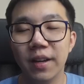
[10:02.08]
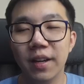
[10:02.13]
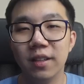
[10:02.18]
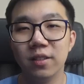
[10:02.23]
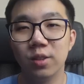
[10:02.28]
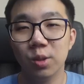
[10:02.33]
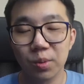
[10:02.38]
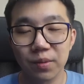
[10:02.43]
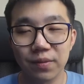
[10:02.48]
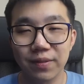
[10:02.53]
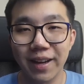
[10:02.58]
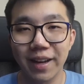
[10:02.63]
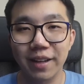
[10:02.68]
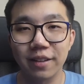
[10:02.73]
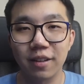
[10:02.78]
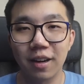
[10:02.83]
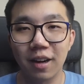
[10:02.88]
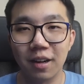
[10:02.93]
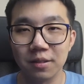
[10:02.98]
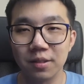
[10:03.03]
So with
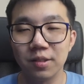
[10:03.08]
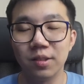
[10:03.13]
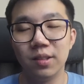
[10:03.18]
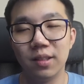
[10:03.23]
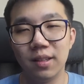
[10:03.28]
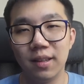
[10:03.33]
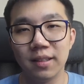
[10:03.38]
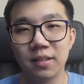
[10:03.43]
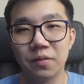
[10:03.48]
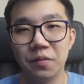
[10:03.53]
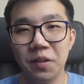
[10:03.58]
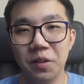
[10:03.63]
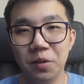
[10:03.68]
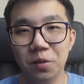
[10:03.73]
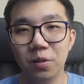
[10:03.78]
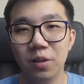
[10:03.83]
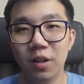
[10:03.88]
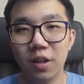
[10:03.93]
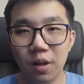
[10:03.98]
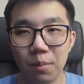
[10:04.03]
that, I'll see you in the next
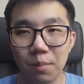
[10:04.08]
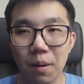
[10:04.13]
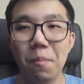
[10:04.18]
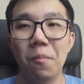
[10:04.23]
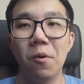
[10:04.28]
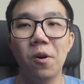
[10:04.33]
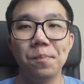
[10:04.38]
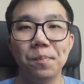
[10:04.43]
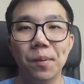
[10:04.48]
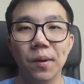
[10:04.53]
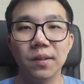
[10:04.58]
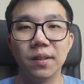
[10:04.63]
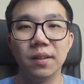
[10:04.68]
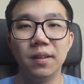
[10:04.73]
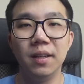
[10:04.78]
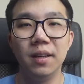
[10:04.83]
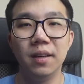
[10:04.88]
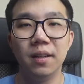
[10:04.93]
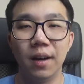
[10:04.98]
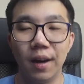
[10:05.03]
video, but more
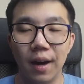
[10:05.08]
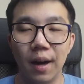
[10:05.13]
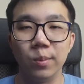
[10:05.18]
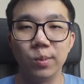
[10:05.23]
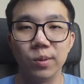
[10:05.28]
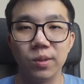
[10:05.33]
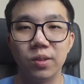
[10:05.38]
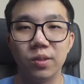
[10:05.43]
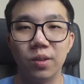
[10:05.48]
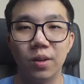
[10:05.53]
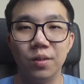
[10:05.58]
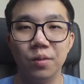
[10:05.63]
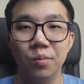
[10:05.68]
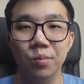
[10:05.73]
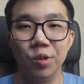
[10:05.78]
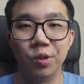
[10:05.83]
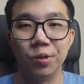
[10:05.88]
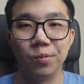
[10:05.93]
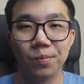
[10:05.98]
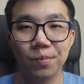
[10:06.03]
importantly, I will see you on the
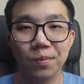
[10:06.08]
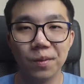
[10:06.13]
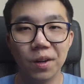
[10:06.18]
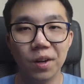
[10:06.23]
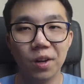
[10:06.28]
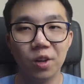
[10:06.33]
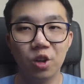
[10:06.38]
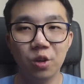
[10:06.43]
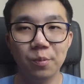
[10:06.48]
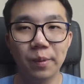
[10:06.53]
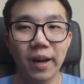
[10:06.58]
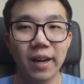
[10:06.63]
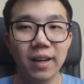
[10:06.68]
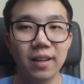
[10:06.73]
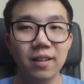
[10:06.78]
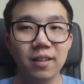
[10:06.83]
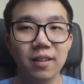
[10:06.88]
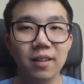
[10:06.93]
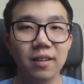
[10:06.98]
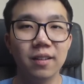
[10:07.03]
moon. Goodbye!